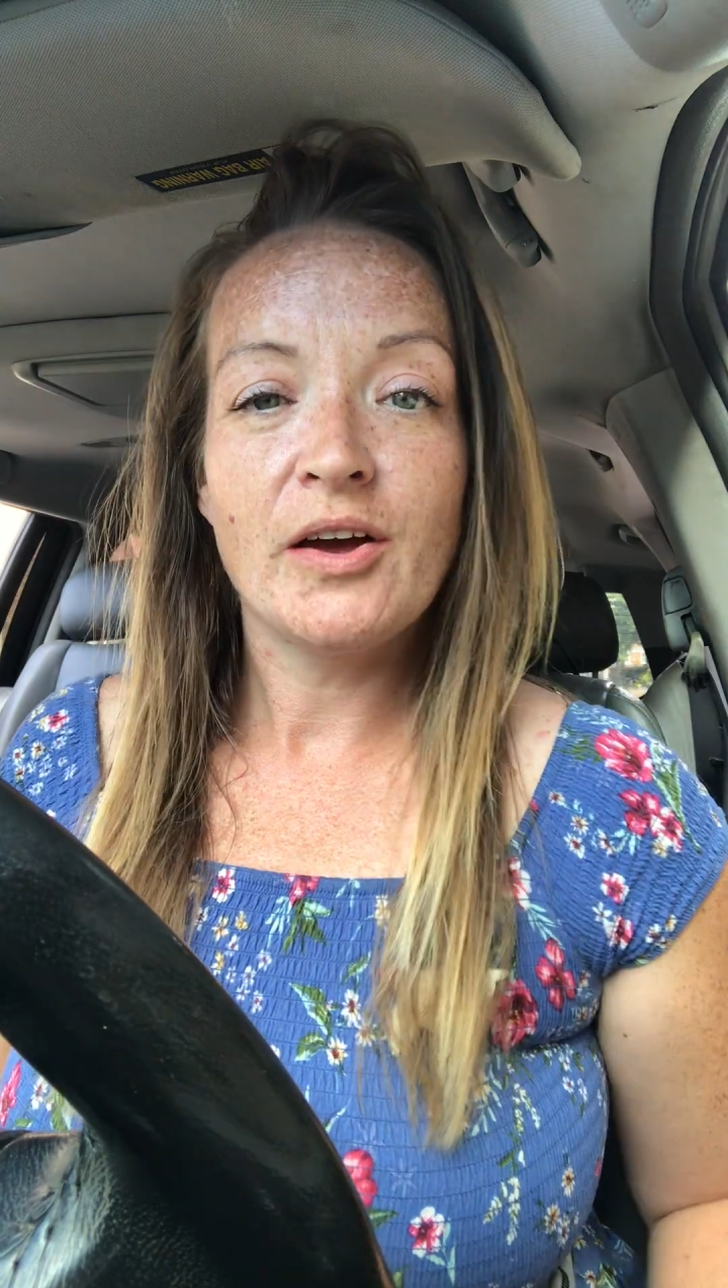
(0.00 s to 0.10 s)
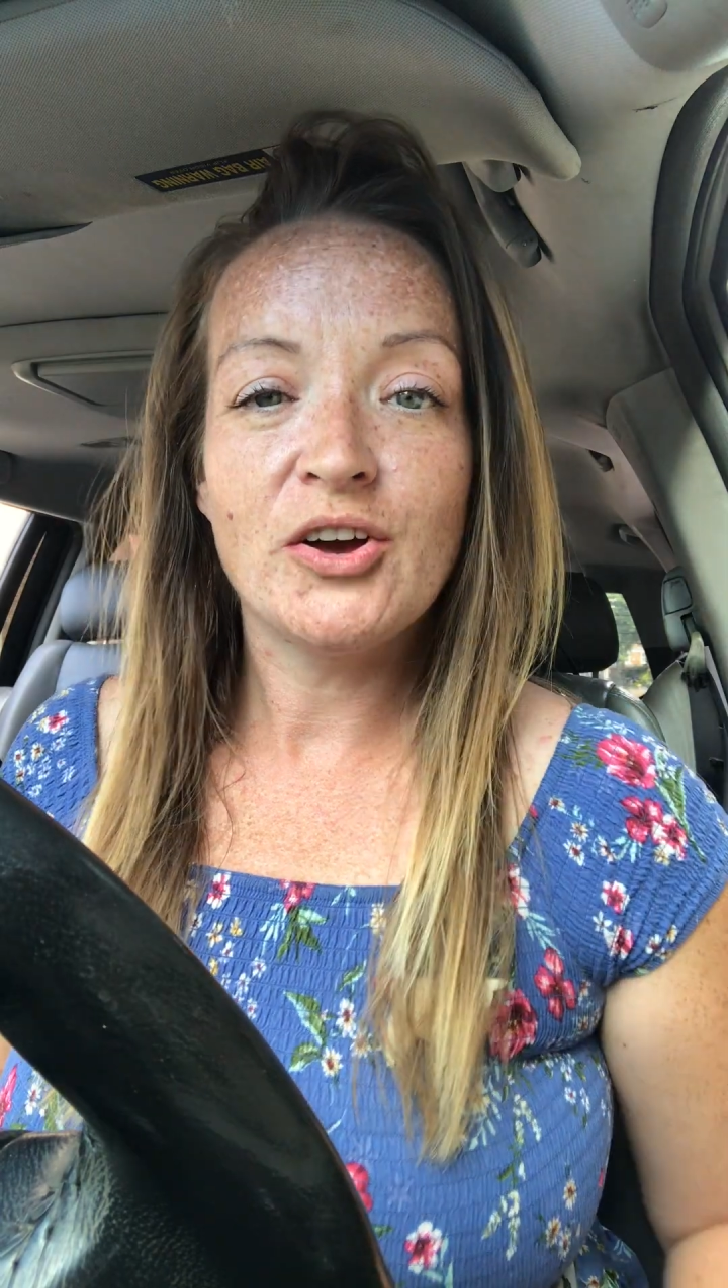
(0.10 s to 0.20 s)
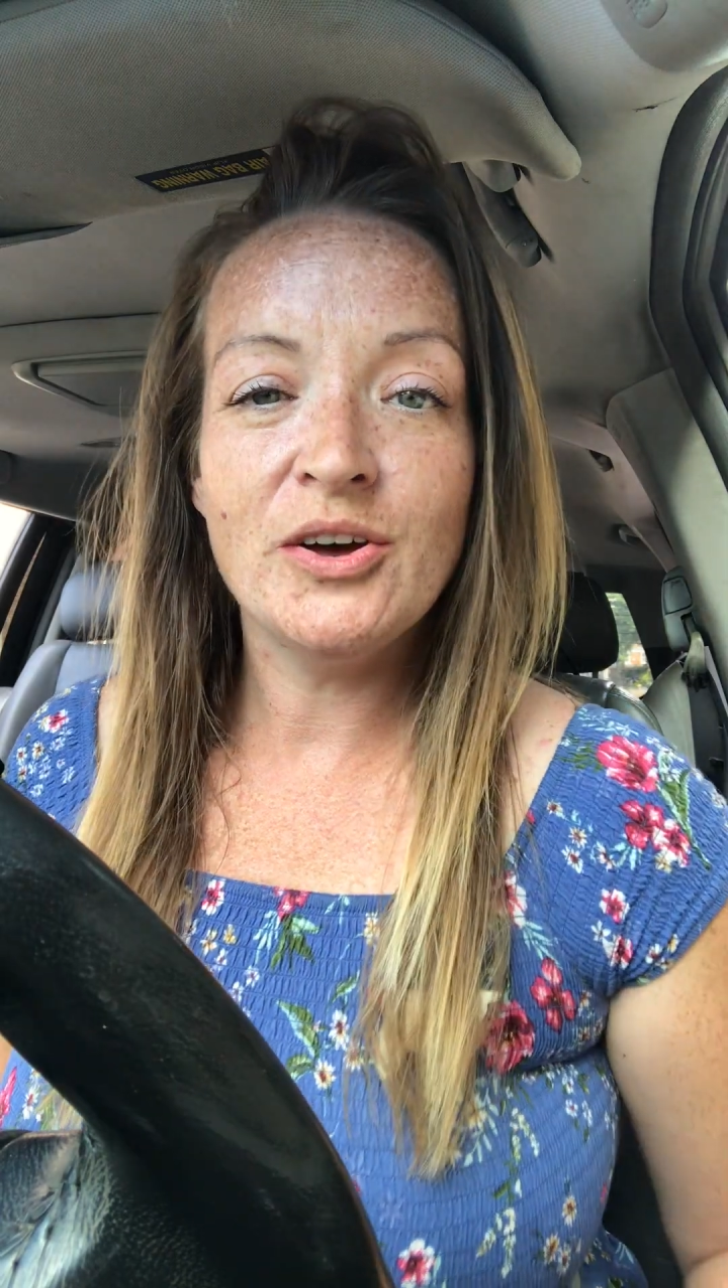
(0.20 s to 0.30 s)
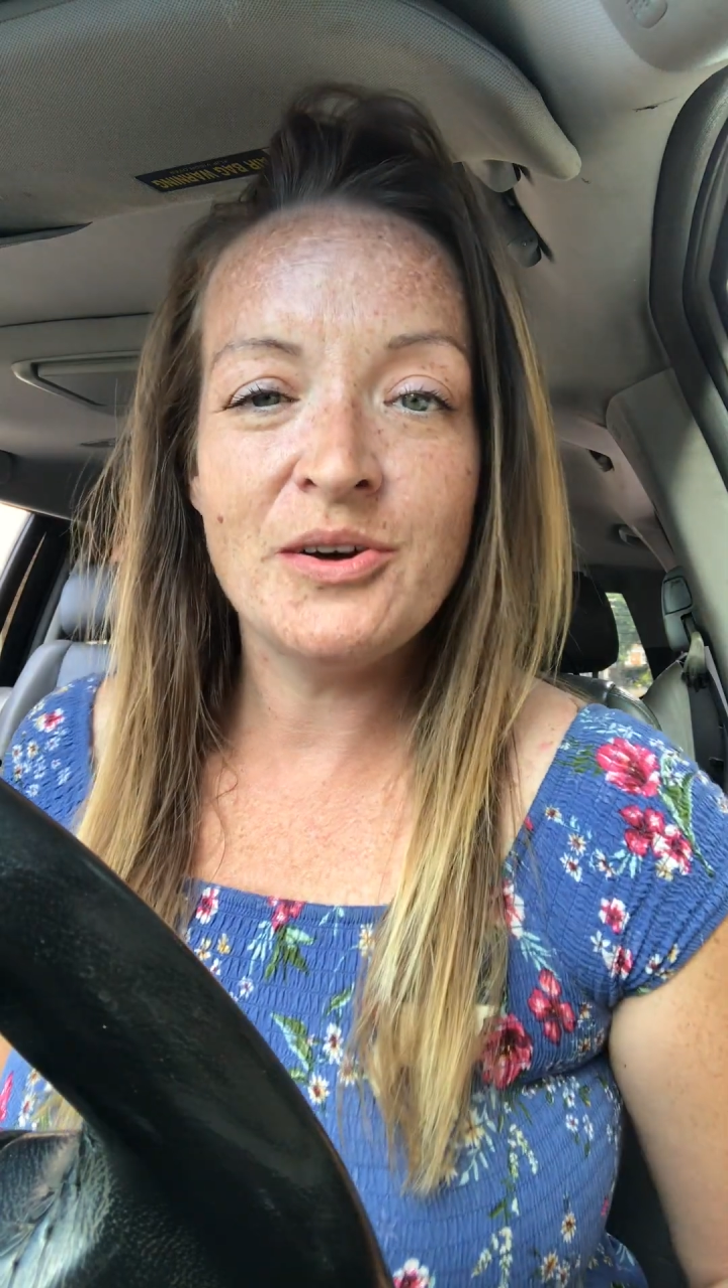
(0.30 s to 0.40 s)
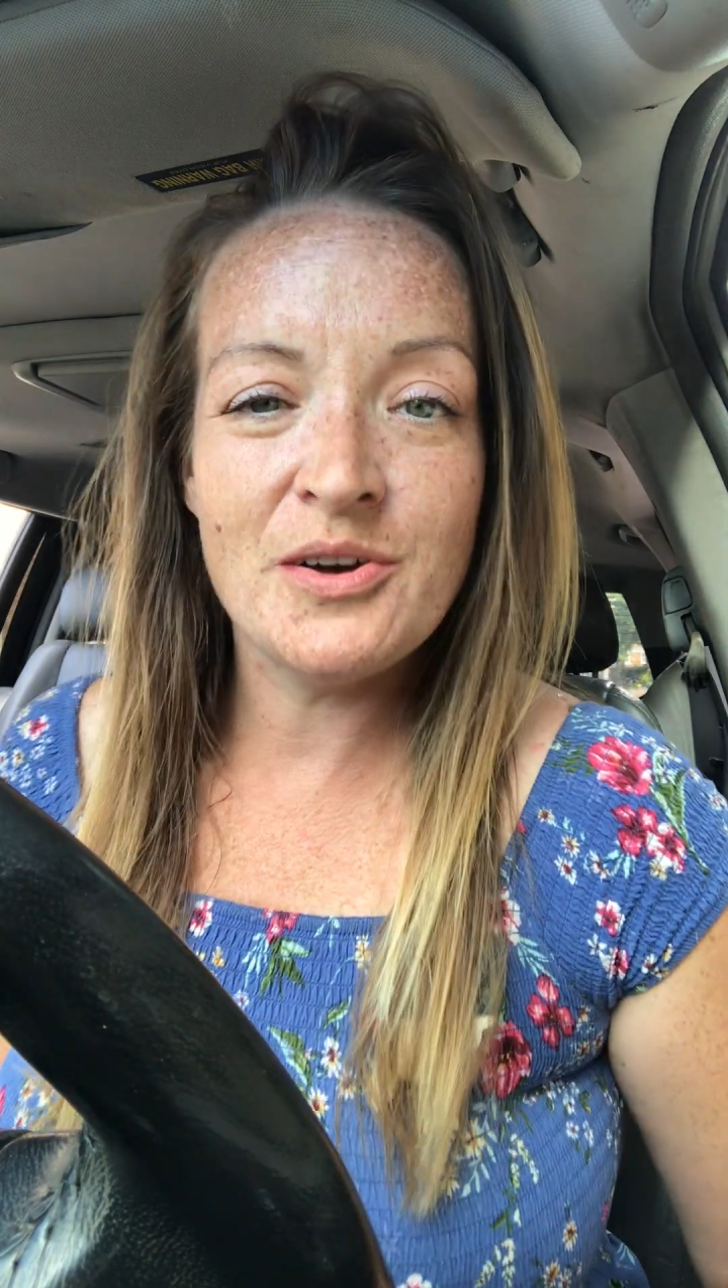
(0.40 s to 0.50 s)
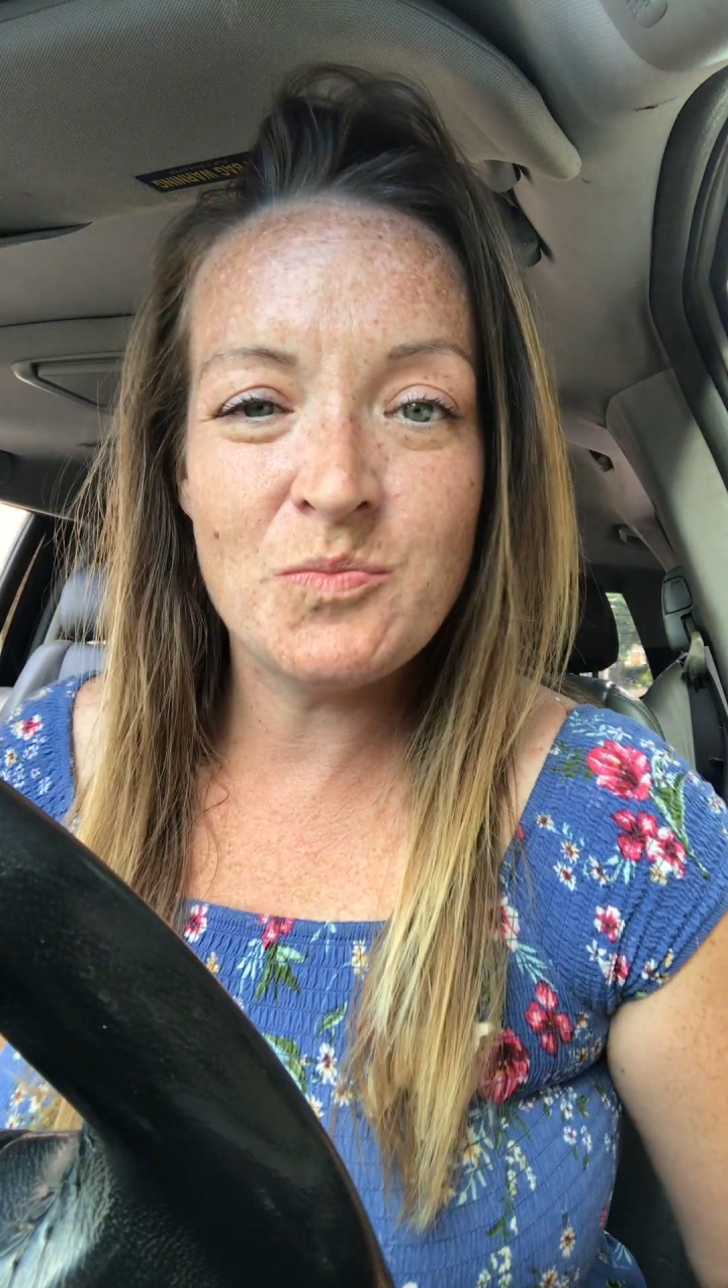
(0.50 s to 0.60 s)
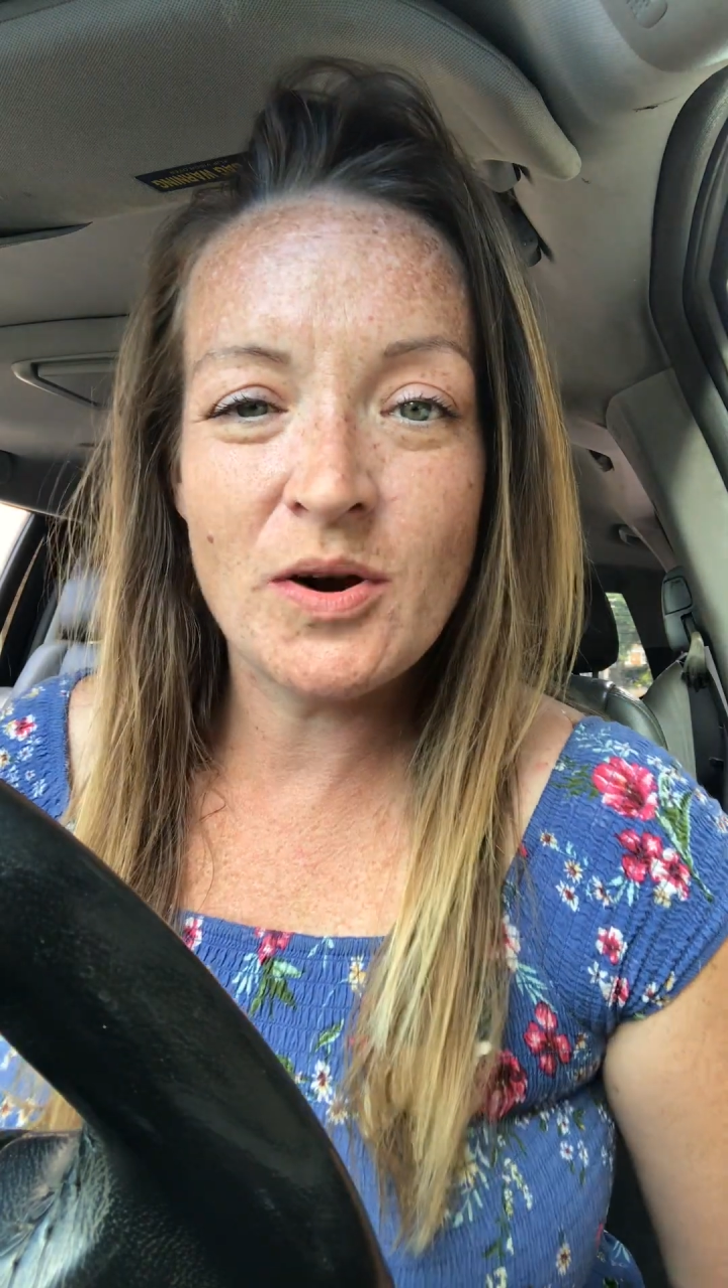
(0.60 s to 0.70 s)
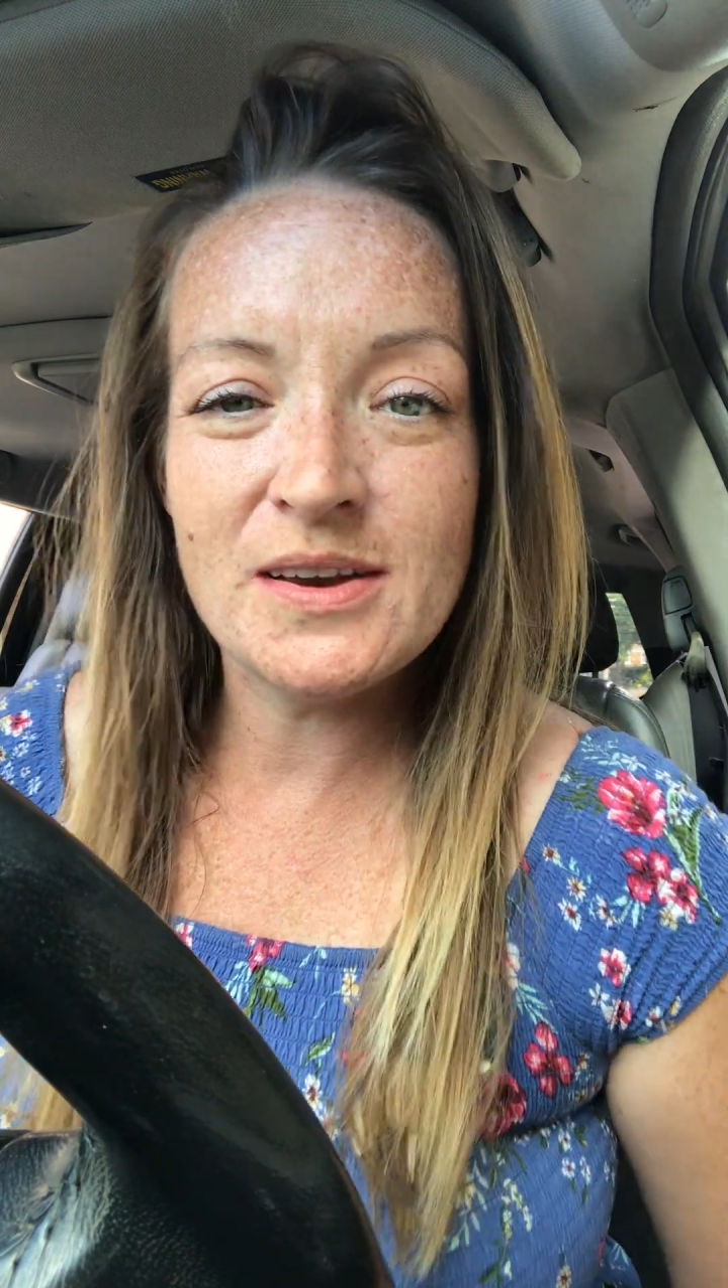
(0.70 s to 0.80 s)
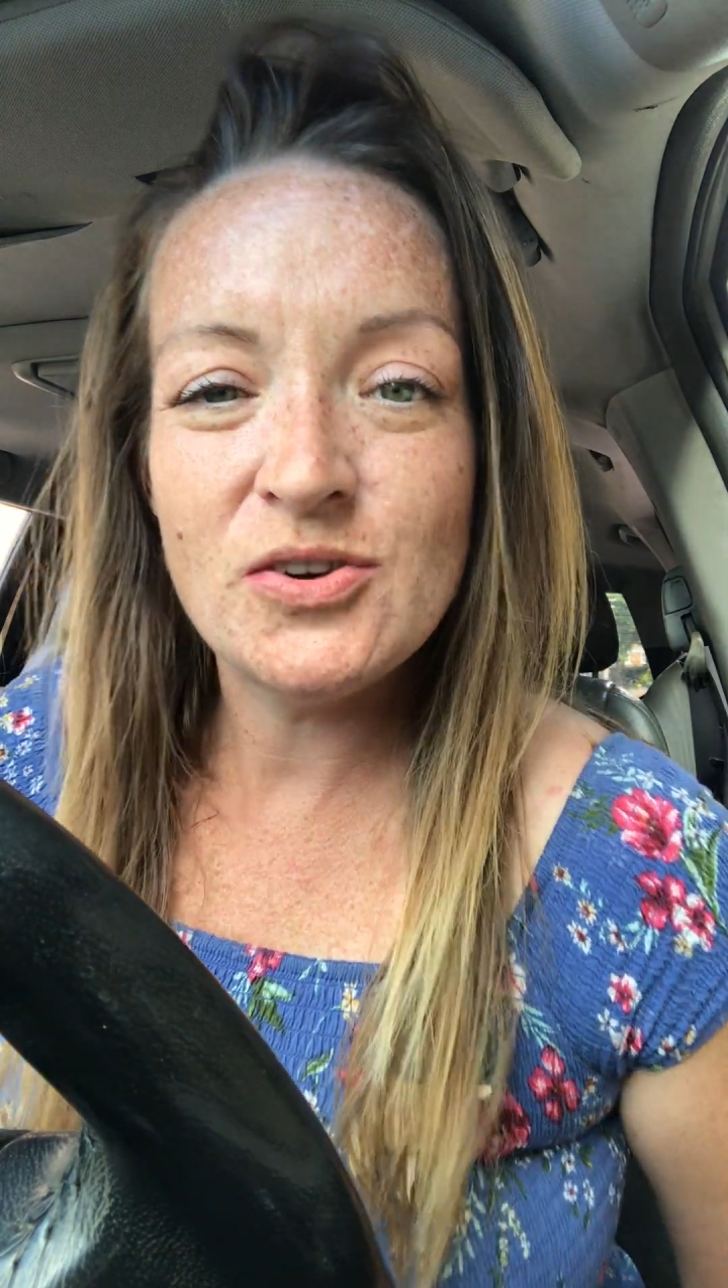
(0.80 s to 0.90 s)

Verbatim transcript: Good morning,